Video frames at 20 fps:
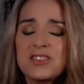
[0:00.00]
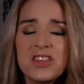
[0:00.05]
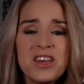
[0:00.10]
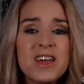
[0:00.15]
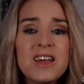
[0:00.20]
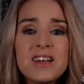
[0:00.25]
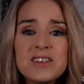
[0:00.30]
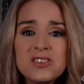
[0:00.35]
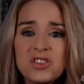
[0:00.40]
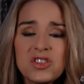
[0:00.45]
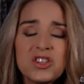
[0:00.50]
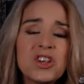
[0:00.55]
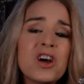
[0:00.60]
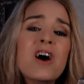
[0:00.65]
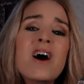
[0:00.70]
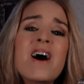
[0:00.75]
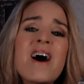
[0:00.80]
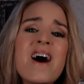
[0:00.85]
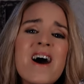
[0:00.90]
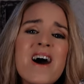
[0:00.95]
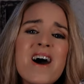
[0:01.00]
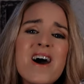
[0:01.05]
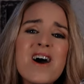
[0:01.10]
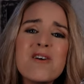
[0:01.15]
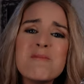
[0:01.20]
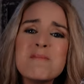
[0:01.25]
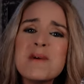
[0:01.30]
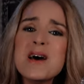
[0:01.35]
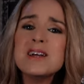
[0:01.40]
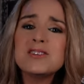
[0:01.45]
there's so
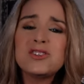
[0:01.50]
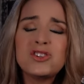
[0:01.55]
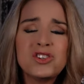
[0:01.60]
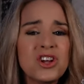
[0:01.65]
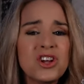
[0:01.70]
much